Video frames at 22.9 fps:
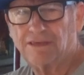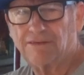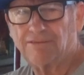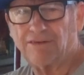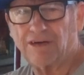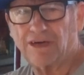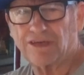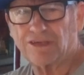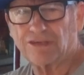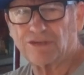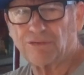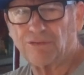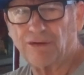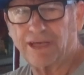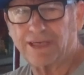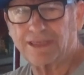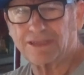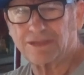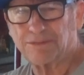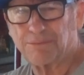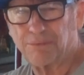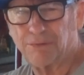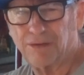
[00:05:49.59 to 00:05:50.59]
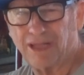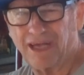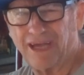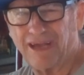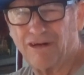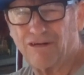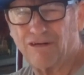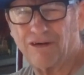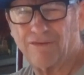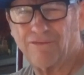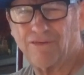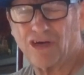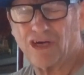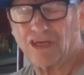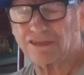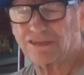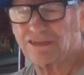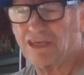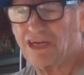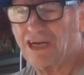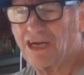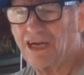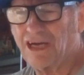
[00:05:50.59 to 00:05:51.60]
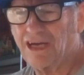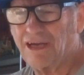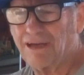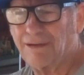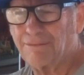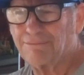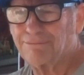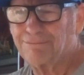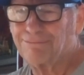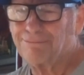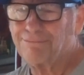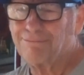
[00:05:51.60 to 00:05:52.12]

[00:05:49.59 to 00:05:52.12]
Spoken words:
As far as greatest player of all time,